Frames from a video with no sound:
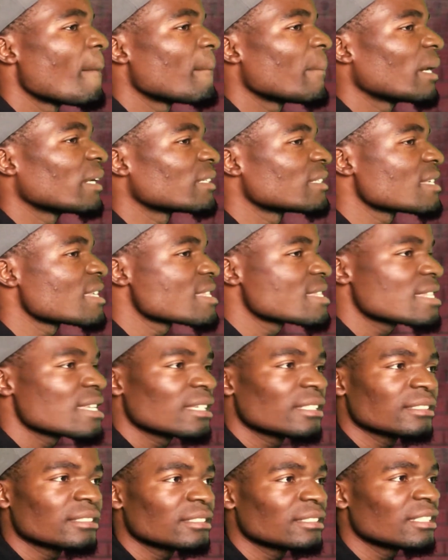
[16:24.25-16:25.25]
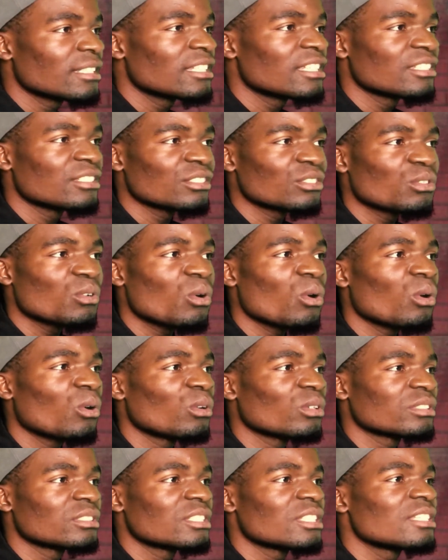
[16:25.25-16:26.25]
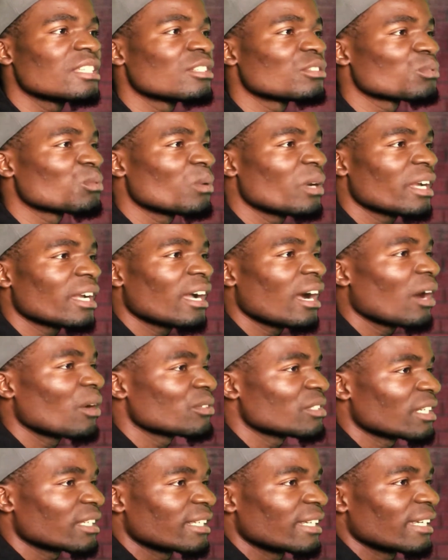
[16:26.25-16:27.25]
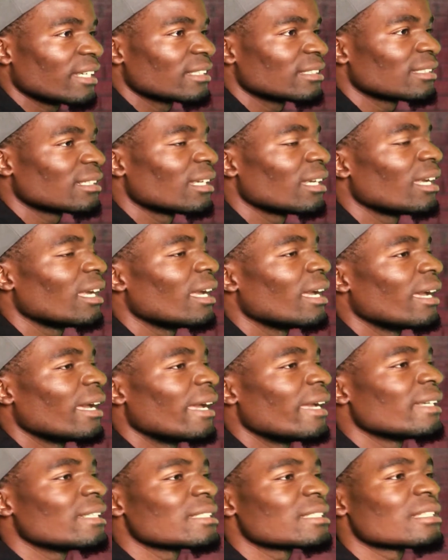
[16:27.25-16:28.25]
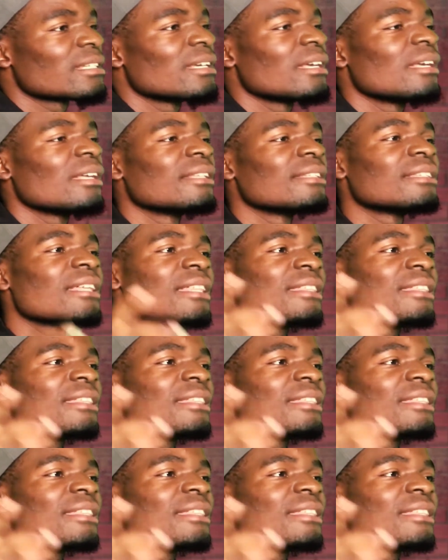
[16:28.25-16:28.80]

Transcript: but things didn't work out again. And the